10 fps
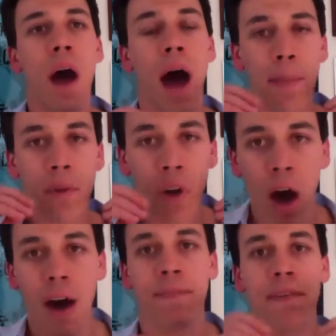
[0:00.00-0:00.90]
I'm
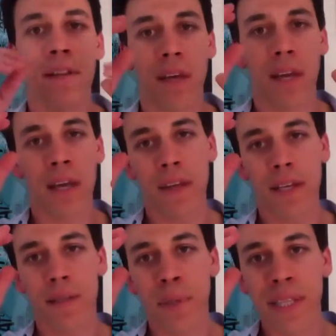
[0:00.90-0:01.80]
confident that in
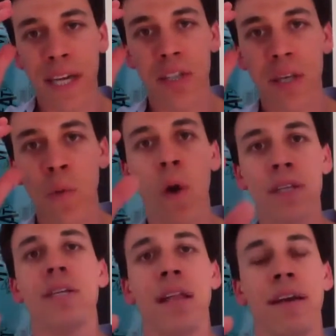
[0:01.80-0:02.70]
this potentially once
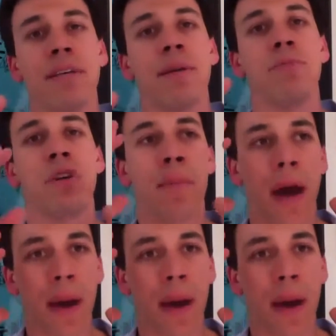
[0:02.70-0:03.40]
in a lifetime trip,